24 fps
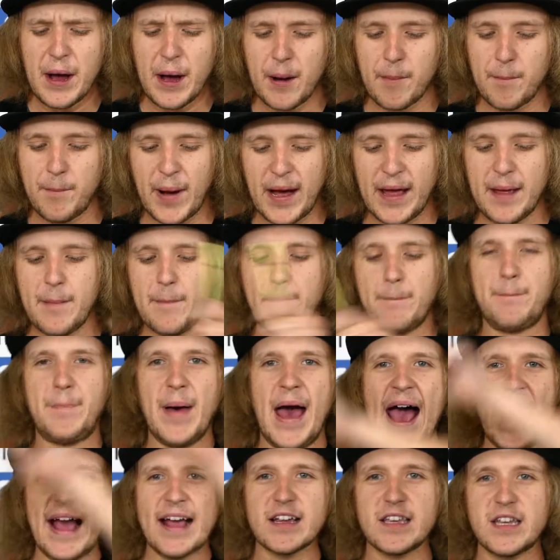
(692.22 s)
But
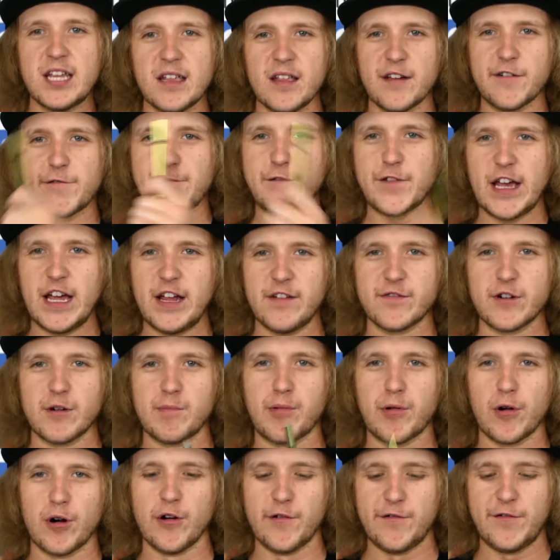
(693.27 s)
back to the flavor
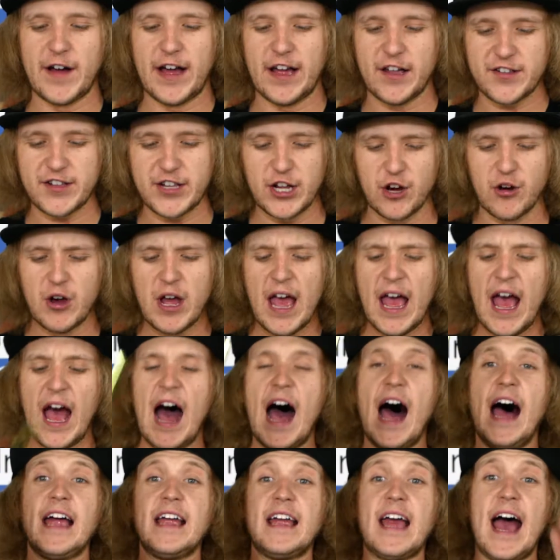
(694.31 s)
profile. So
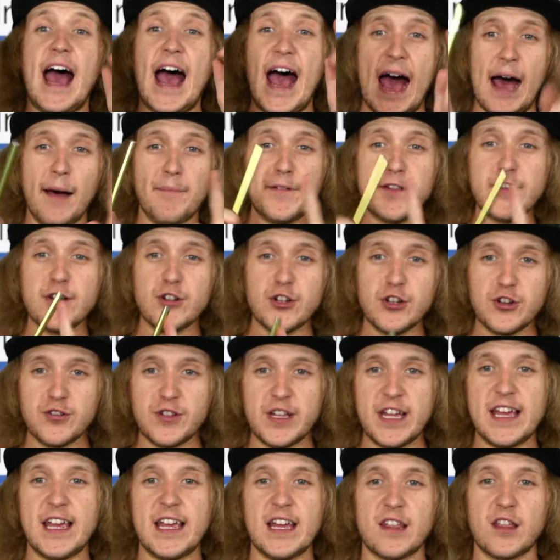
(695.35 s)
I
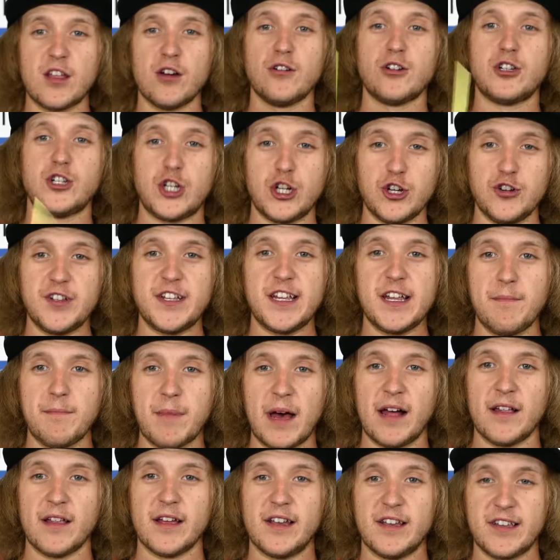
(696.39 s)
absolutely get those juicy
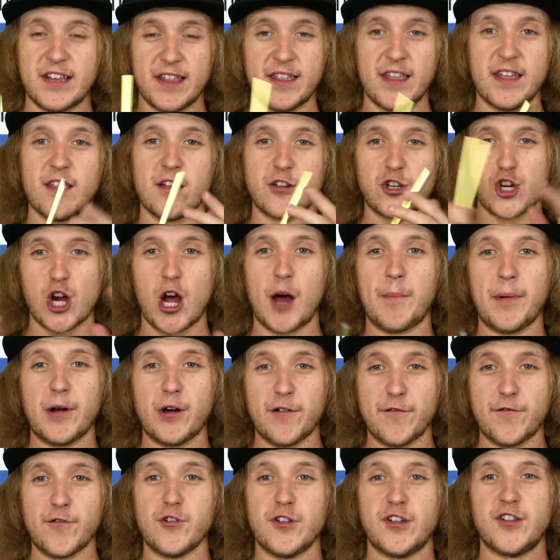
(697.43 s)
melons and then the
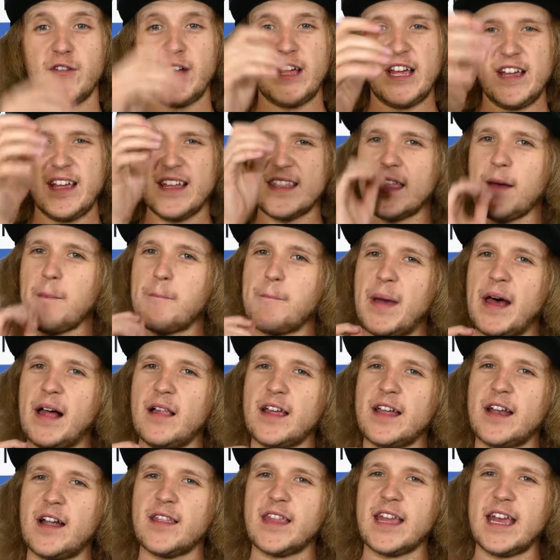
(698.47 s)
tropical fruit. So you get the
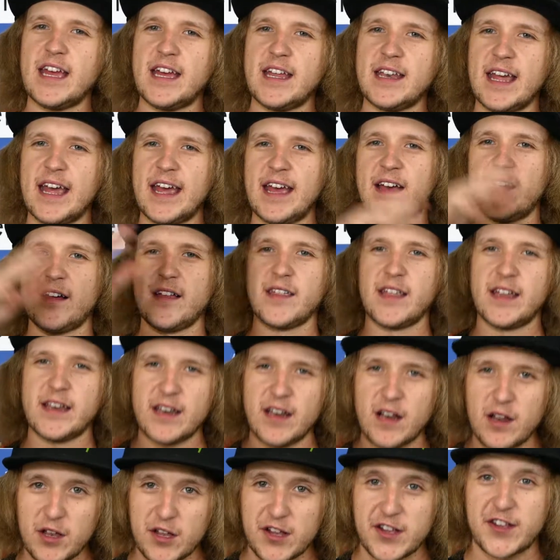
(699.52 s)
melon on the inhale and
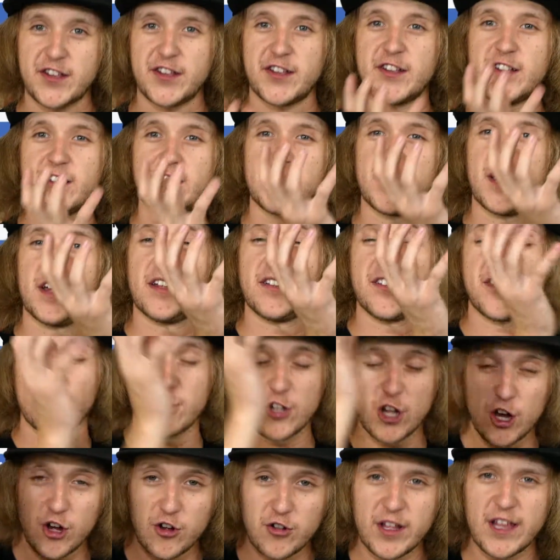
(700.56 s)
then
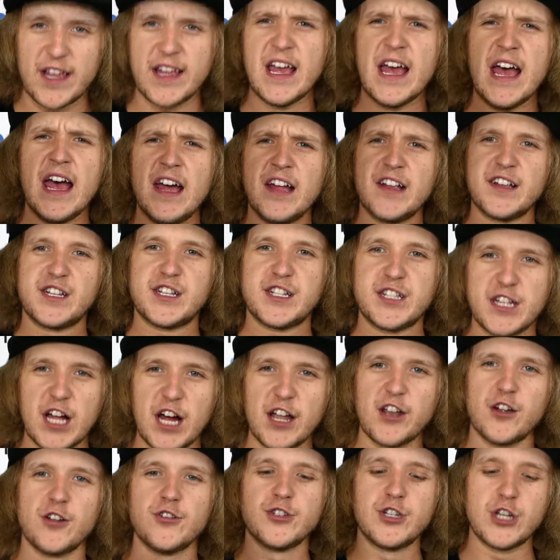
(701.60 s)
slowly
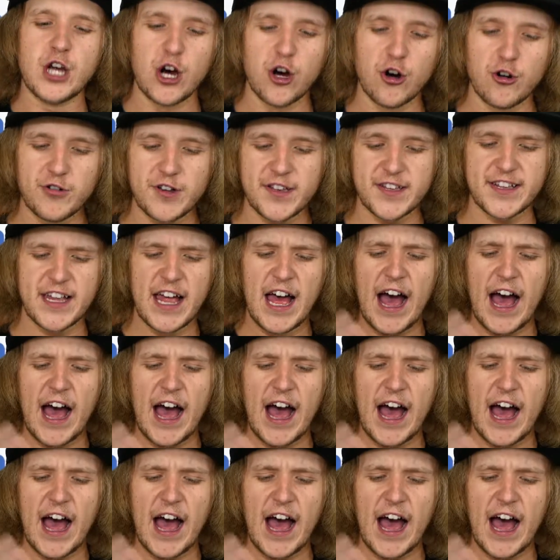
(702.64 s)
subtle notes